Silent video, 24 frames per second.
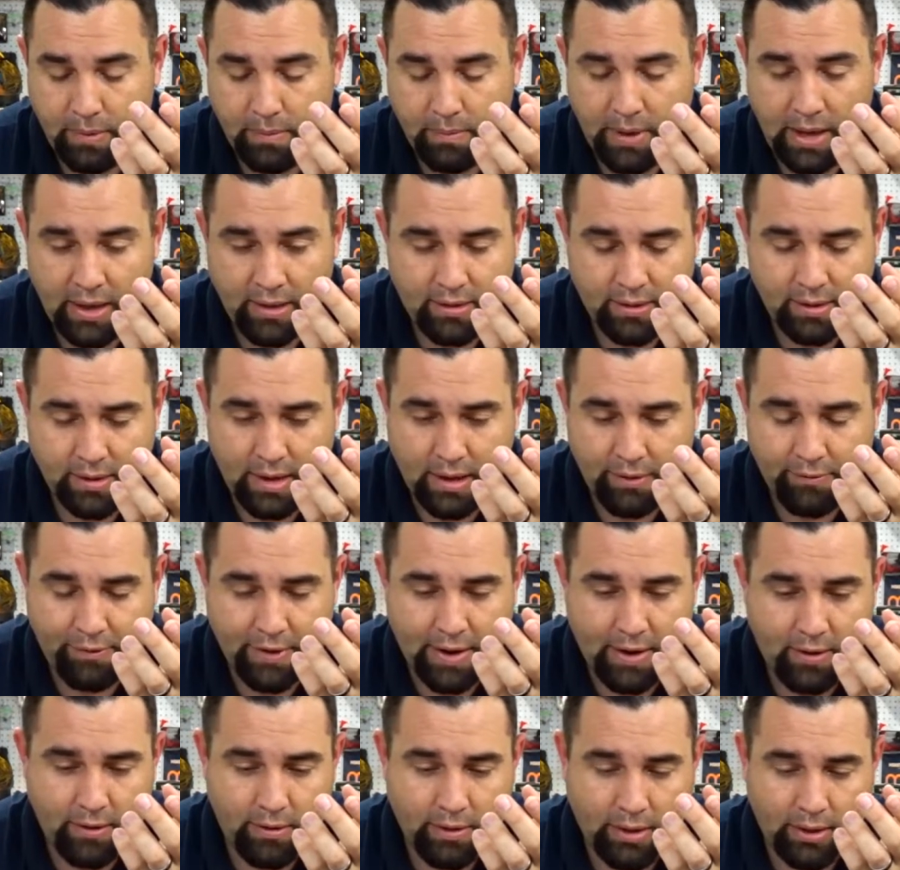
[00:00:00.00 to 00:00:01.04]
basically I
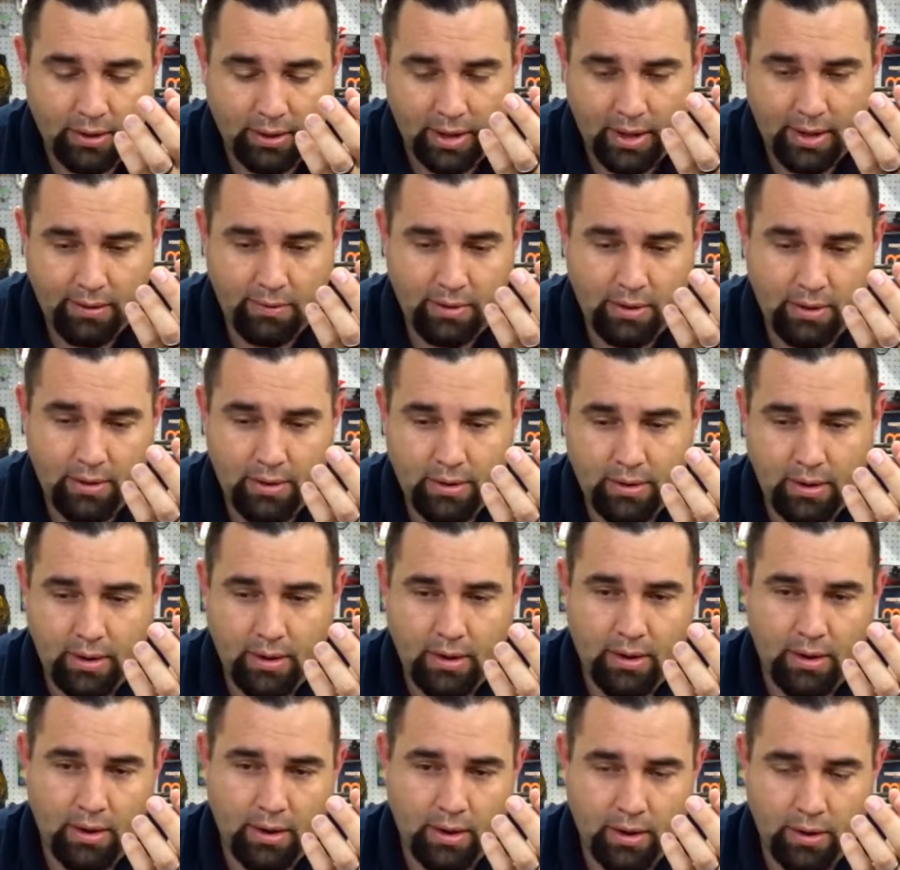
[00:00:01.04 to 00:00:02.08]
found
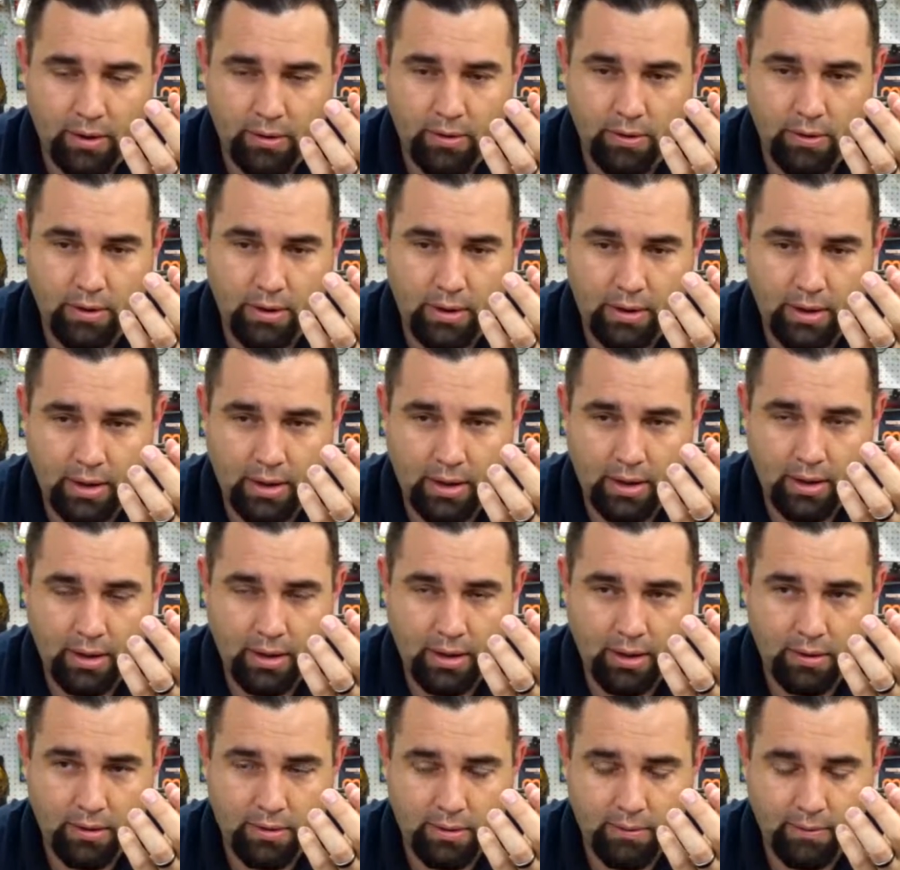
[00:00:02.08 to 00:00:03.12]

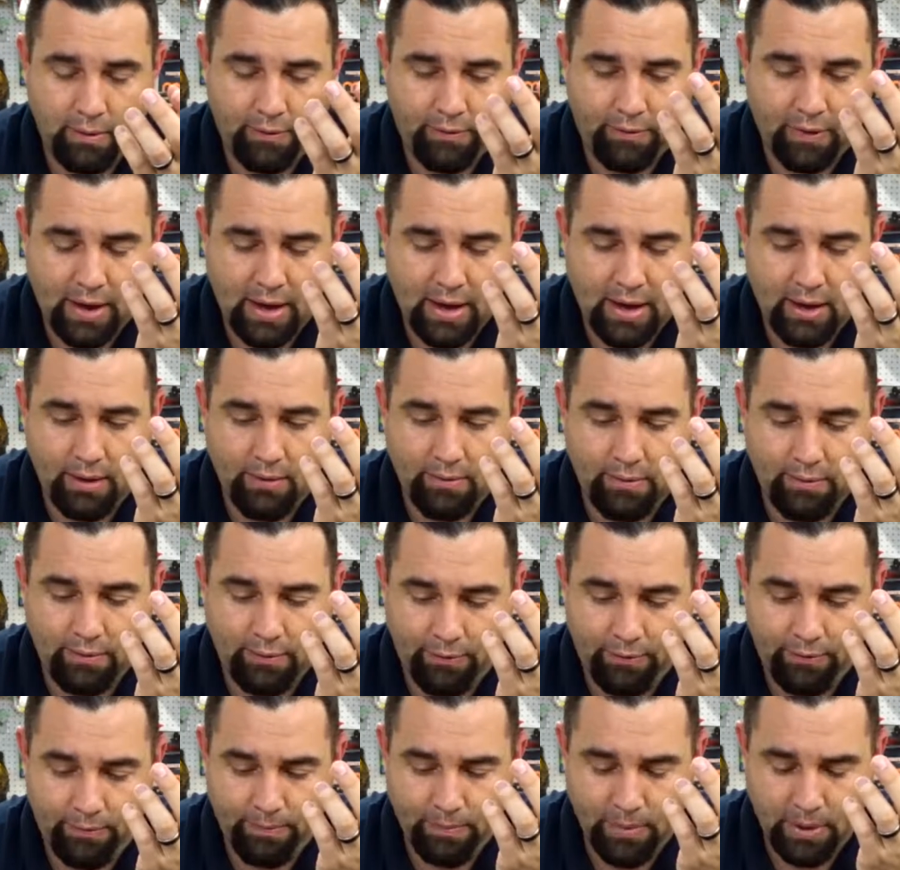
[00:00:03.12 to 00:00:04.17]

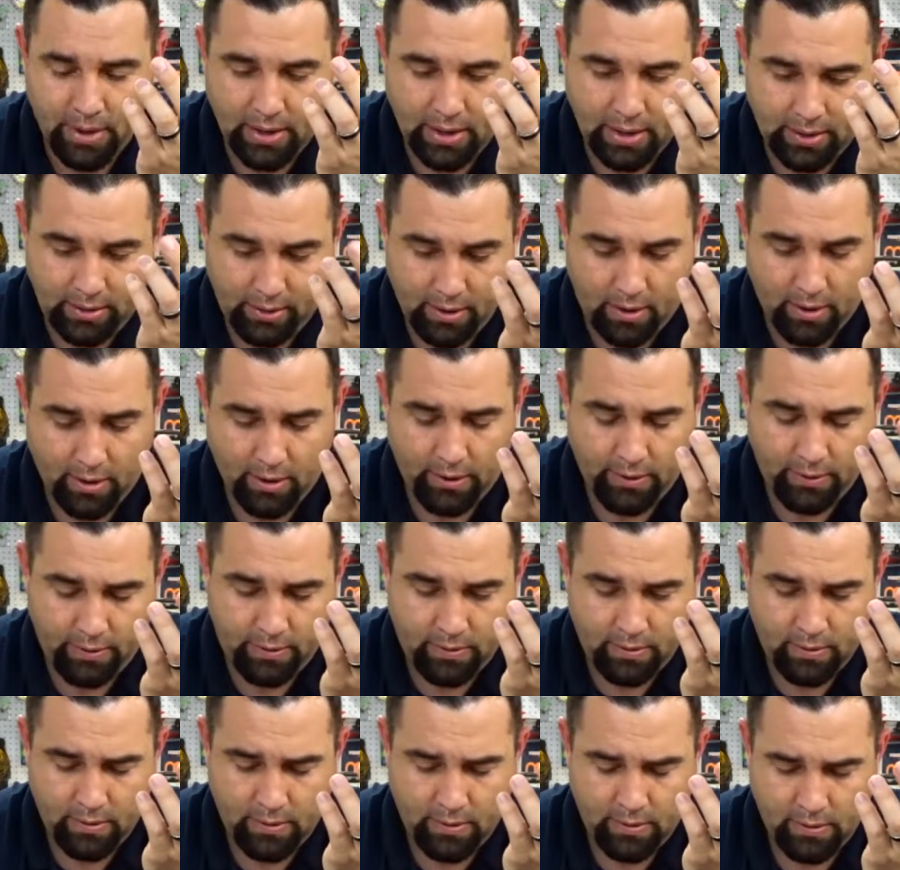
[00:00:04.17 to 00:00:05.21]
1,175
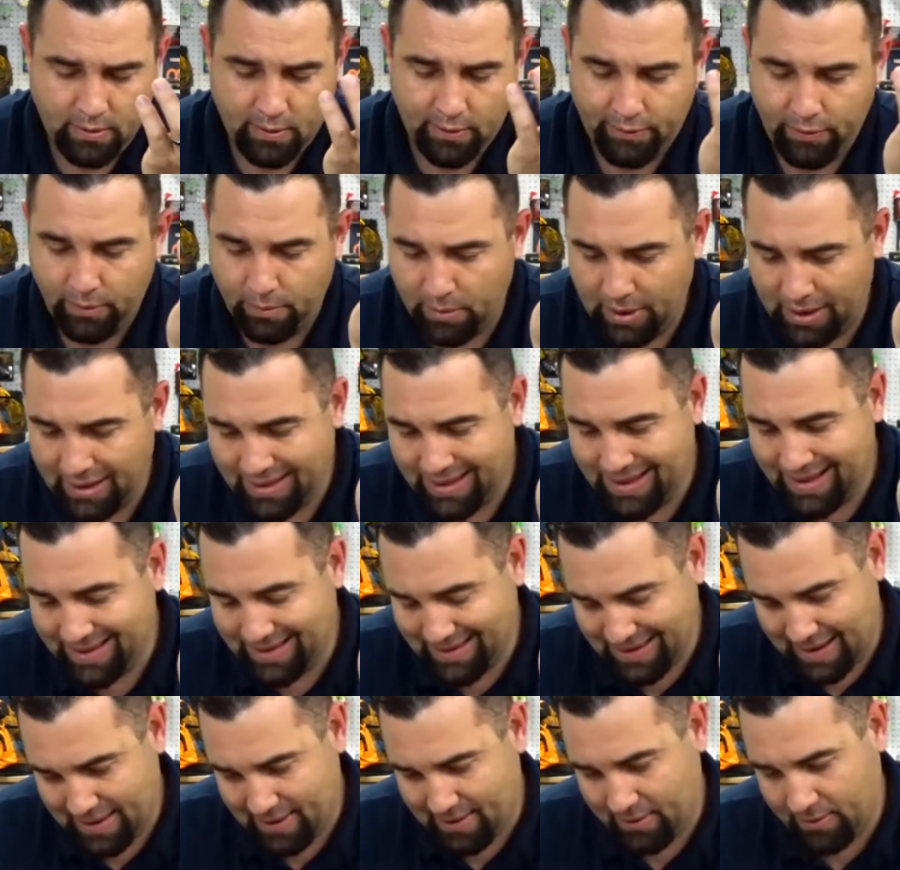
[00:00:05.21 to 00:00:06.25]
yards. So if you break that
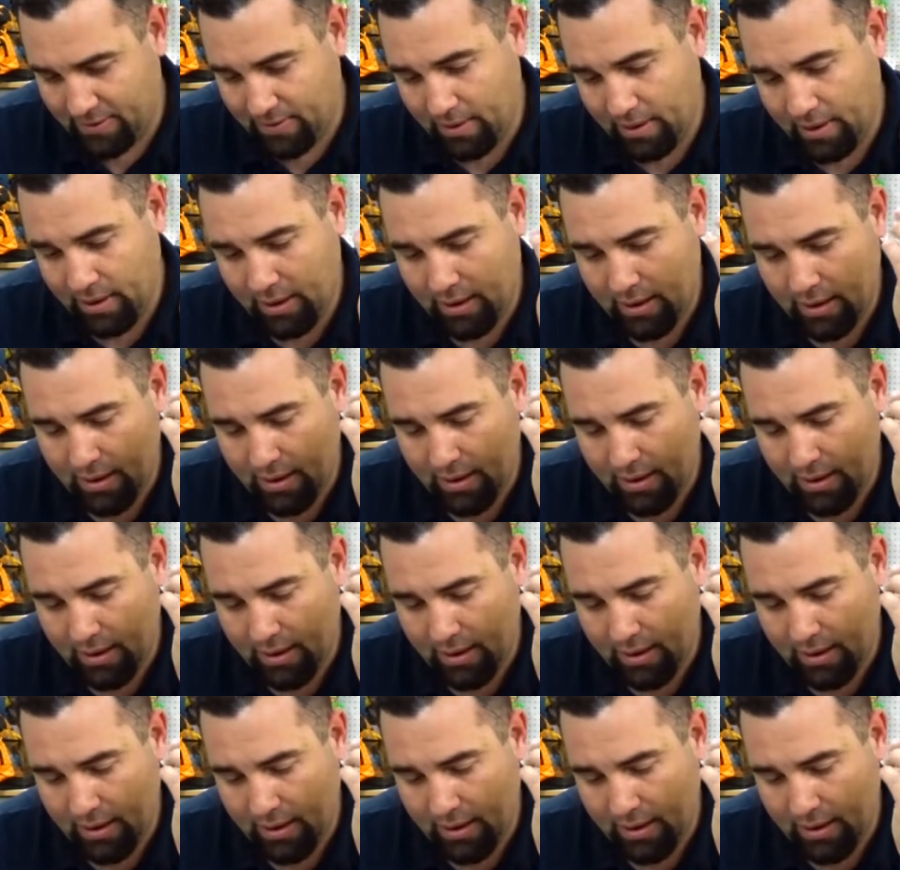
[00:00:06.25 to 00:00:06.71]
down,